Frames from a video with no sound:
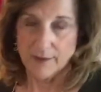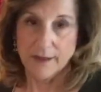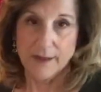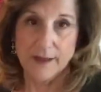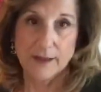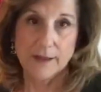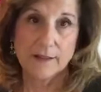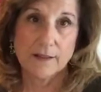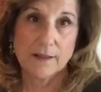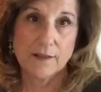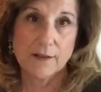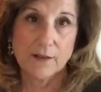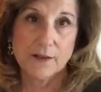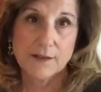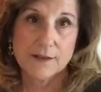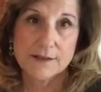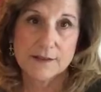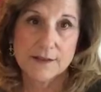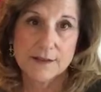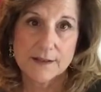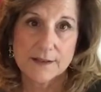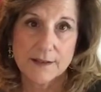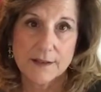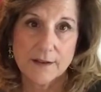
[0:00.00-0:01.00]
it
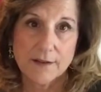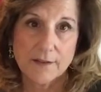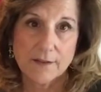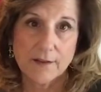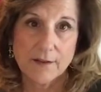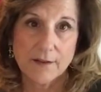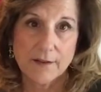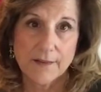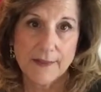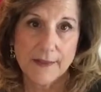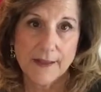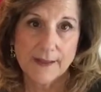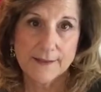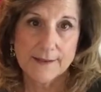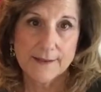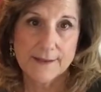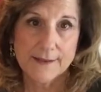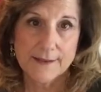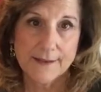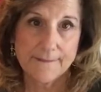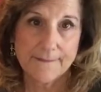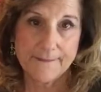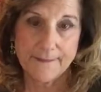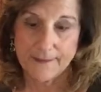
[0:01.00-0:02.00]
looks in here, all that
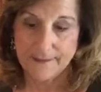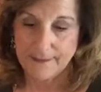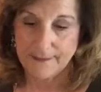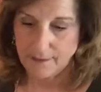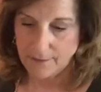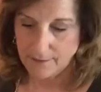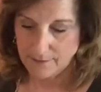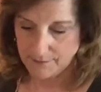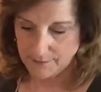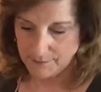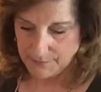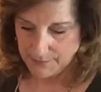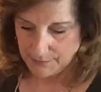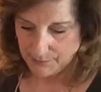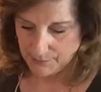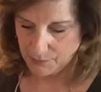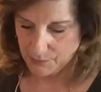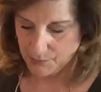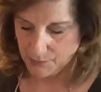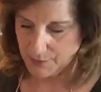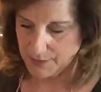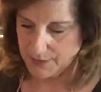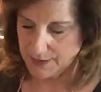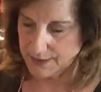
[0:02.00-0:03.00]
stuff in there. I'm going to
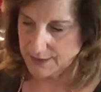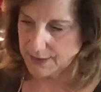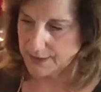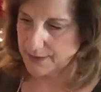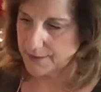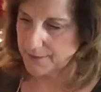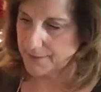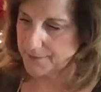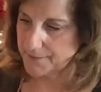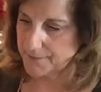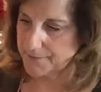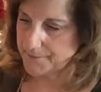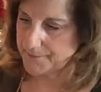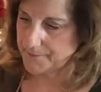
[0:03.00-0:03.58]
pour it in here.